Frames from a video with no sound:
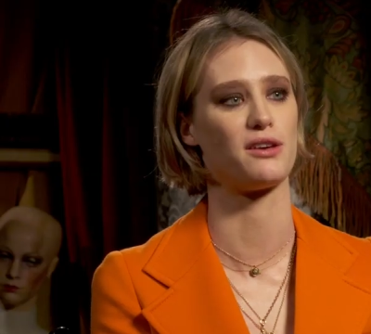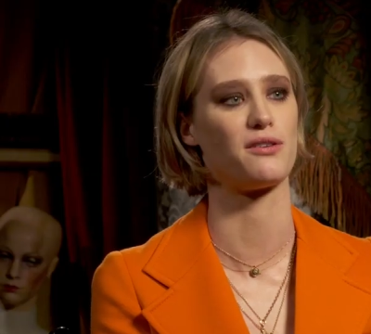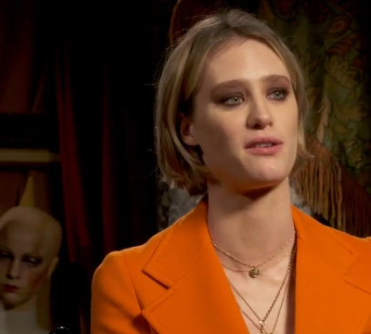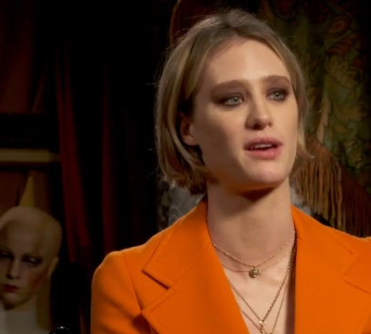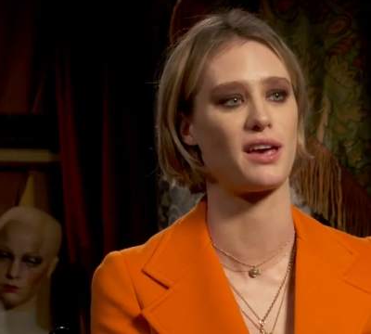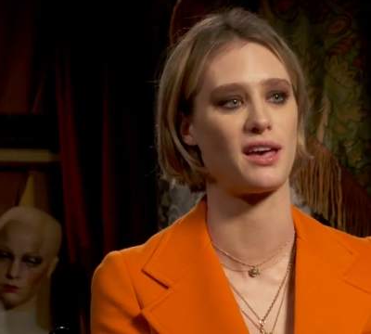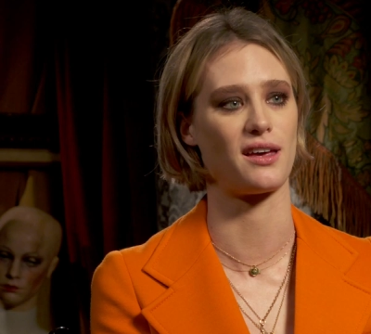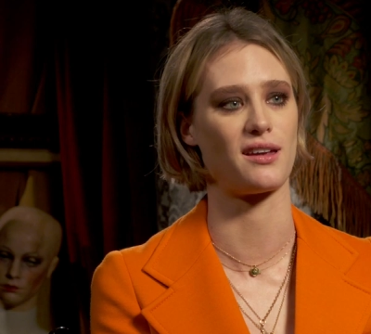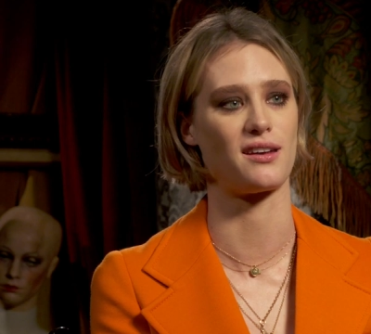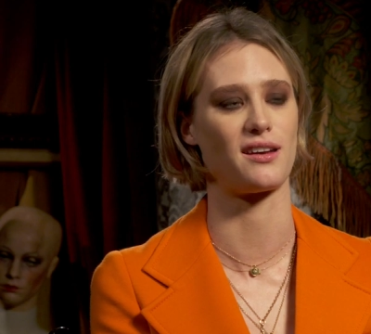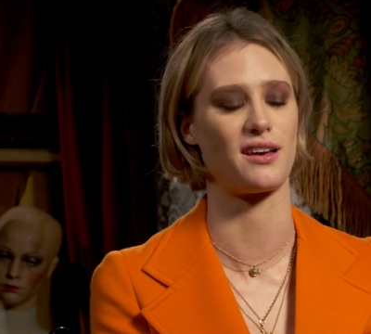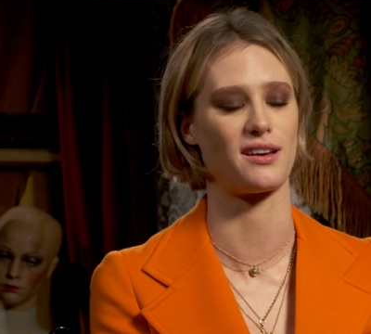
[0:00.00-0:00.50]
Speaker 1: you
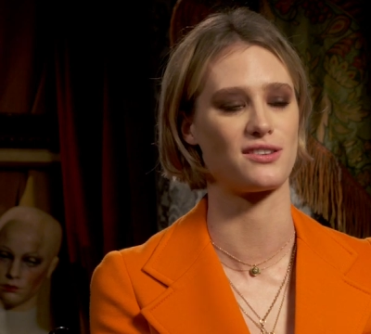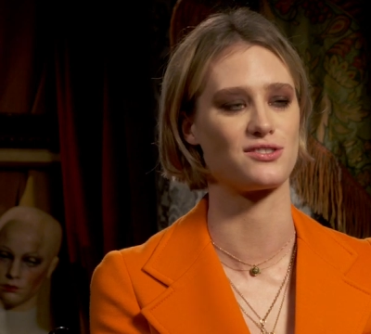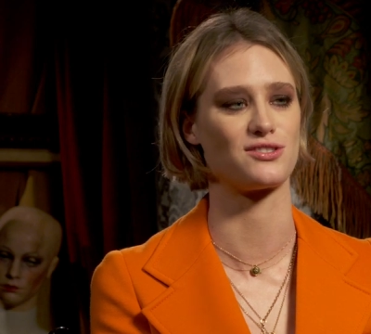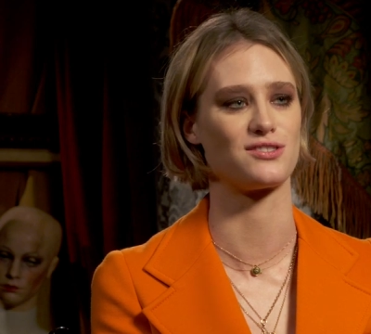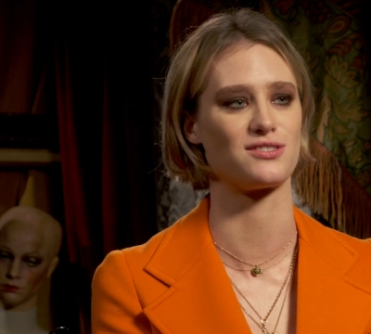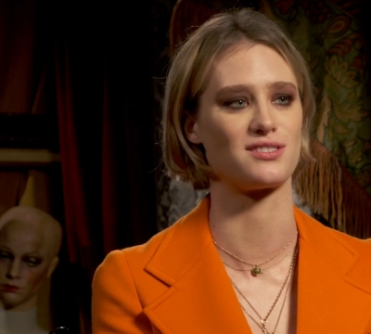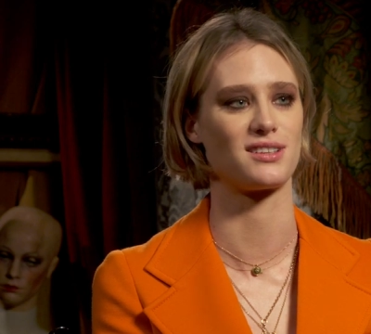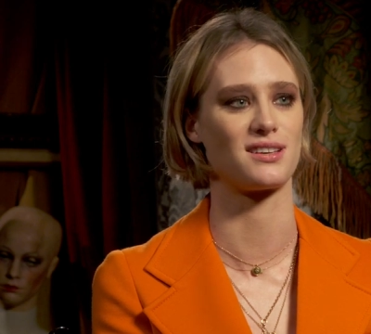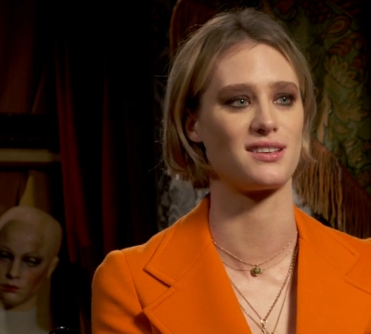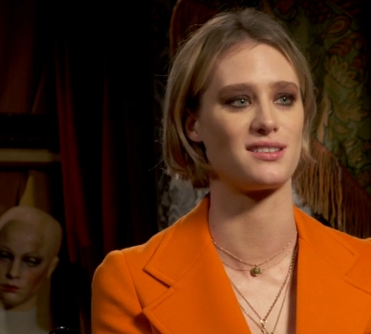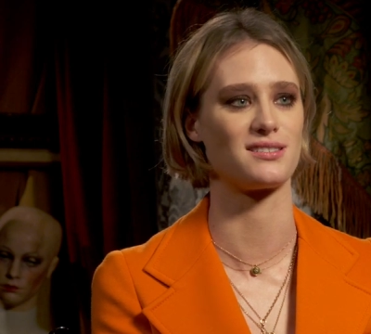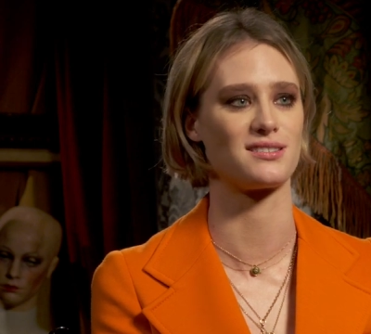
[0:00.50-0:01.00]
can
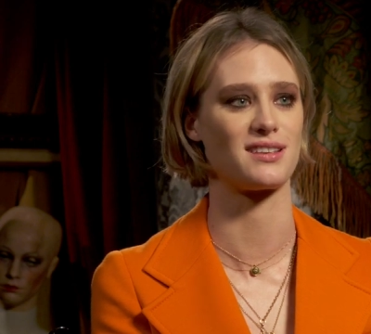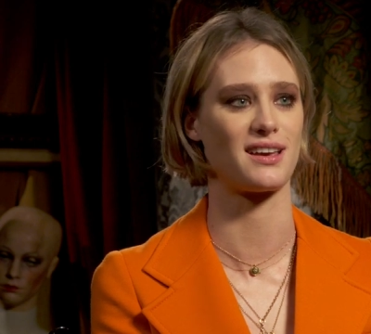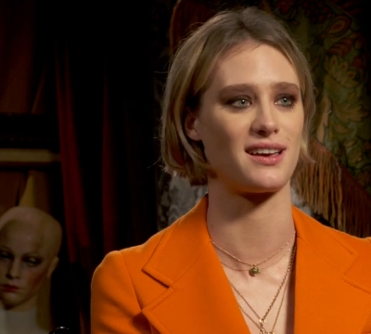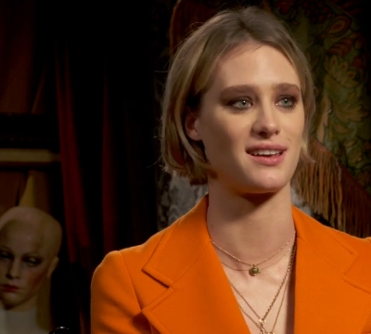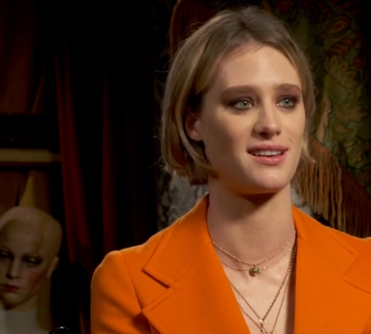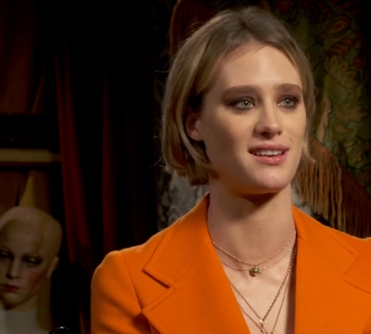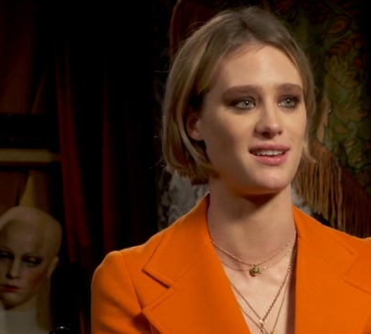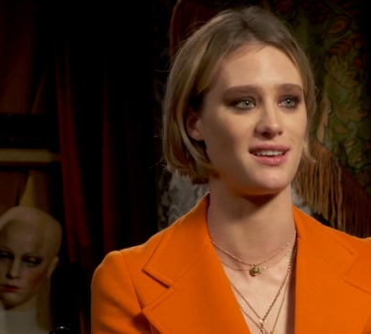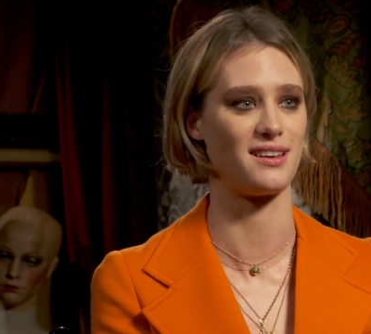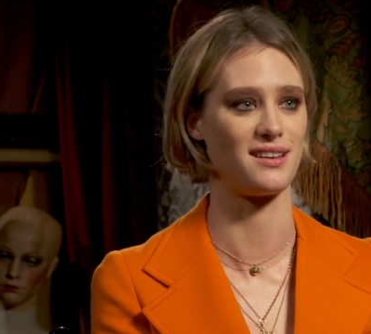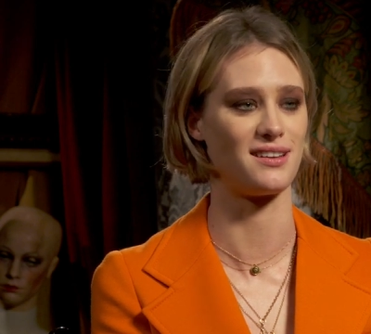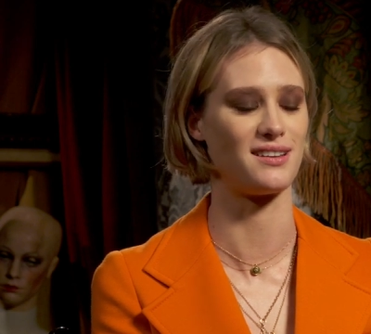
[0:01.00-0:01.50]
exercise
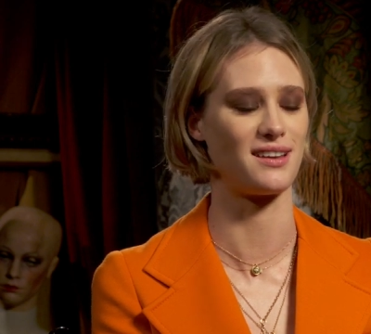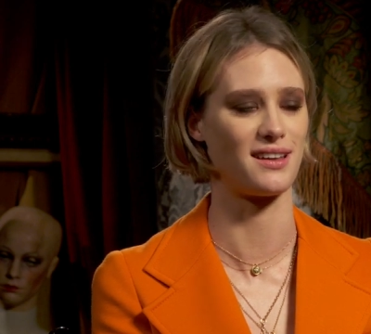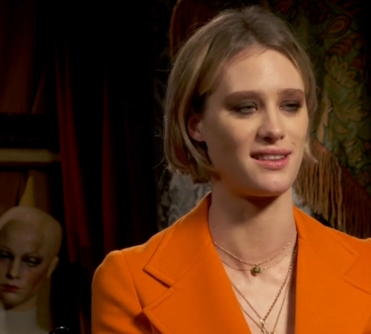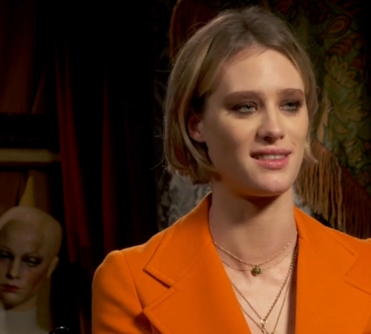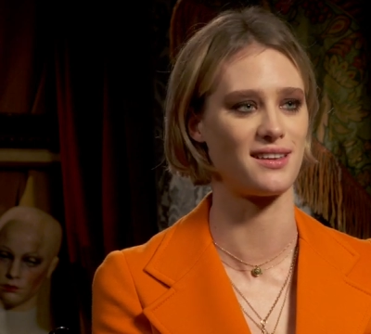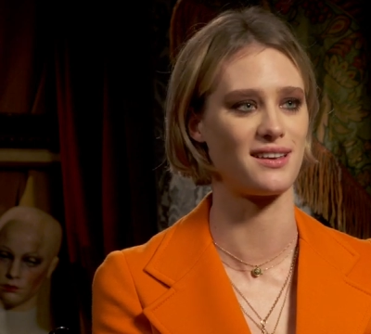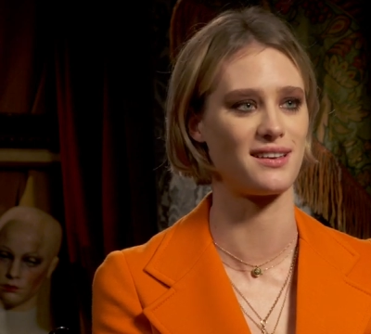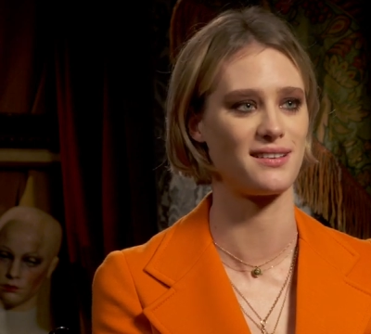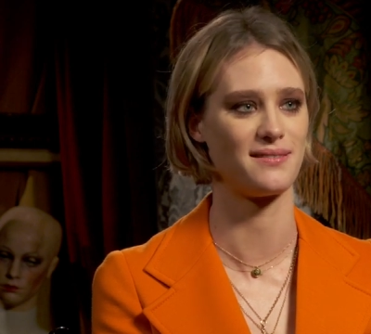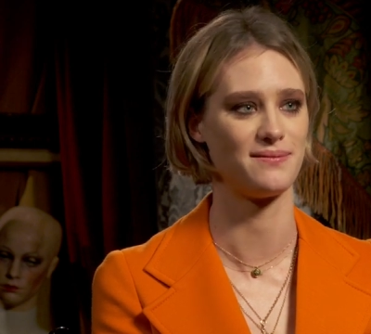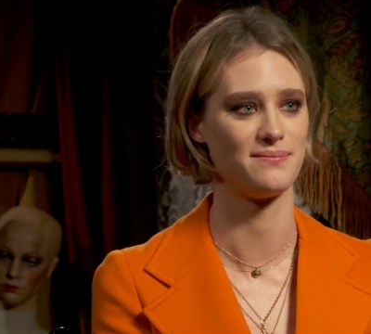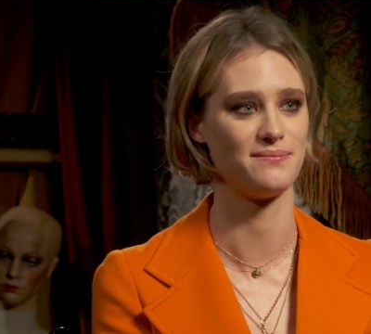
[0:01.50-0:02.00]
and eat
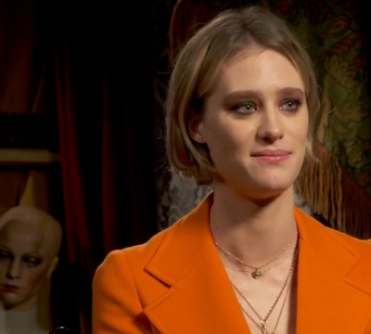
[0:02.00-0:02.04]
nothing